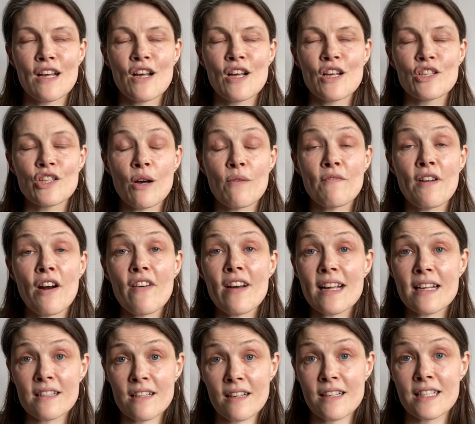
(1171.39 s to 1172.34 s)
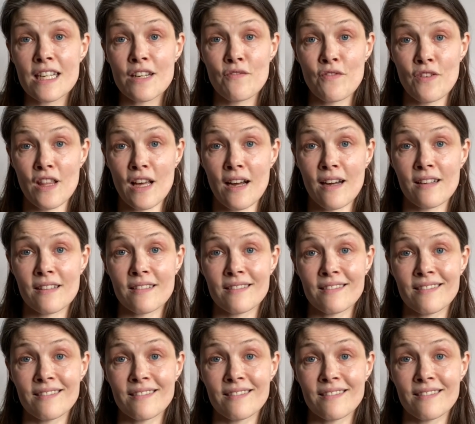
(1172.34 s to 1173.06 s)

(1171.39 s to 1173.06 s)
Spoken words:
So I'm very excited for that.